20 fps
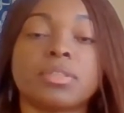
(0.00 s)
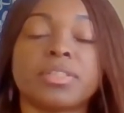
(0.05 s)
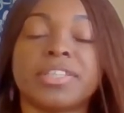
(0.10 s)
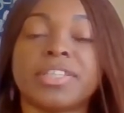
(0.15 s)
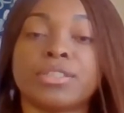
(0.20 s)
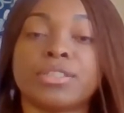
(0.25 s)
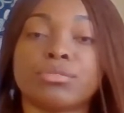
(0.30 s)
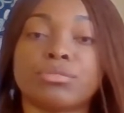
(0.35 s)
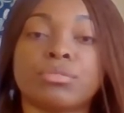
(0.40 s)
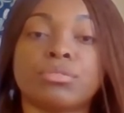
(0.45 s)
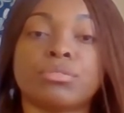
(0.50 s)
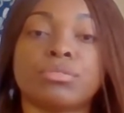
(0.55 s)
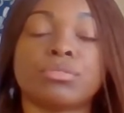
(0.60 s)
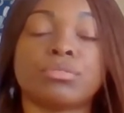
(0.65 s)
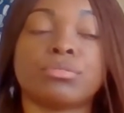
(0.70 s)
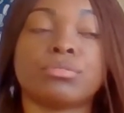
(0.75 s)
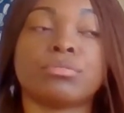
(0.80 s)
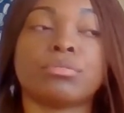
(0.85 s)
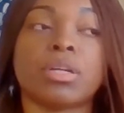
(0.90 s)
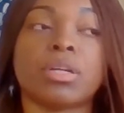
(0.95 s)
things
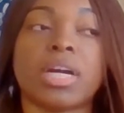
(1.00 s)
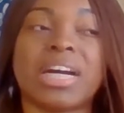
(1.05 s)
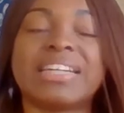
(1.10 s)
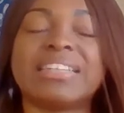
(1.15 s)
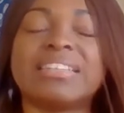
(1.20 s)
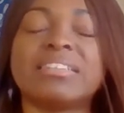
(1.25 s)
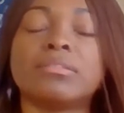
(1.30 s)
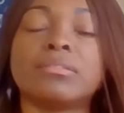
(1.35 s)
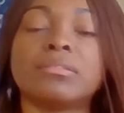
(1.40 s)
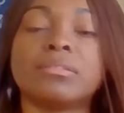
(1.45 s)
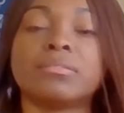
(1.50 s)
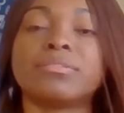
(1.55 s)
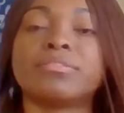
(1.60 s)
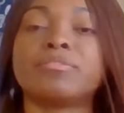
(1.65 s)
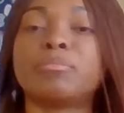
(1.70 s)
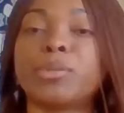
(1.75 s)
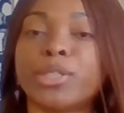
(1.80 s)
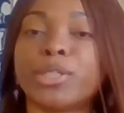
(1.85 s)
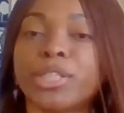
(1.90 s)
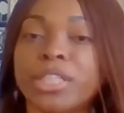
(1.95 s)
to kind of
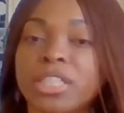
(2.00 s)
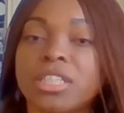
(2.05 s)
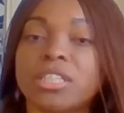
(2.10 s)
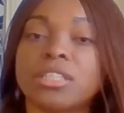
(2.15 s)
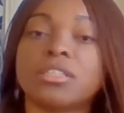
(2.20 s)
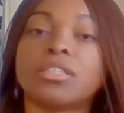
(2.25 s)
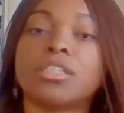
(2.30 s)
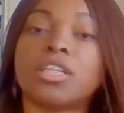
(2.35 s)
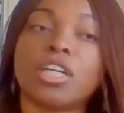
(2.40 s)
put in